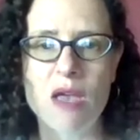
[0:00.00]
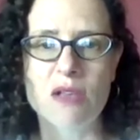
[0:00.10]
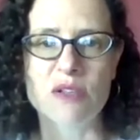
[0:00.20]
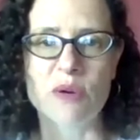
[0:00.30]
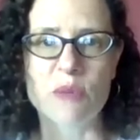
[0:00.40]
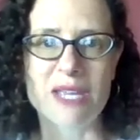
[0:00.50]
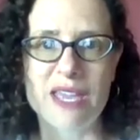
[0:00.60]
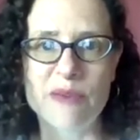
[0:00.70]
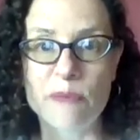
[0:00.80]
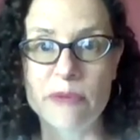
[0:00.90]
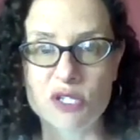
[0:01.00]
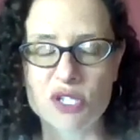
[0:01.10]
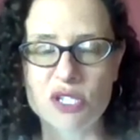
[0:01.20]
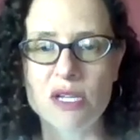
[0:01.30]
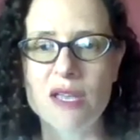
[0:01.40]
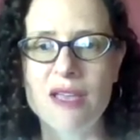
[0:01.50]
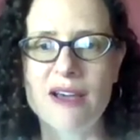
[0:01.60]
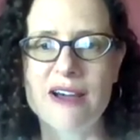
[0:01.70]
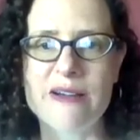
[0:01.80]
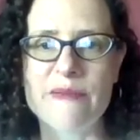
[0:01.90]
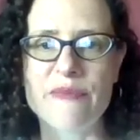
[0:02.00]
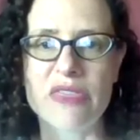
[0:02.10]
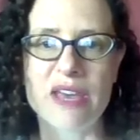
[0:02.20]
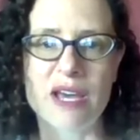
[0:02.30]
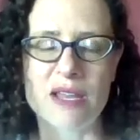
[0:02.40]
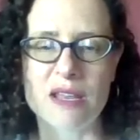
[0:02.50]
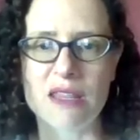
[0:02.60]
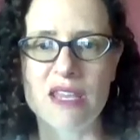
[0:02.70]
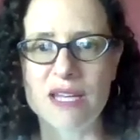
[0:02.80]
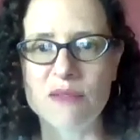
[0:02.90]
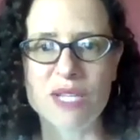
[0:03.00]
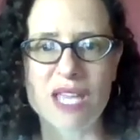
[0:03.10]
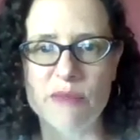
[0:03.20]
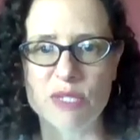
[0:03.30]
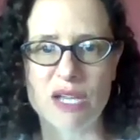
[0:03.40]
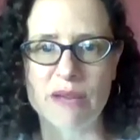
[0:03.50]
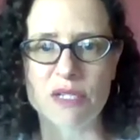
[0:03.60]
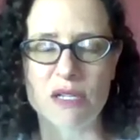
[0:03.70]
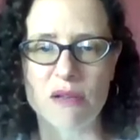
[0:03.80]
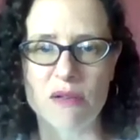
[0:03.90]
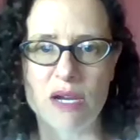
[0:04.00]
So it became a push that then became adopted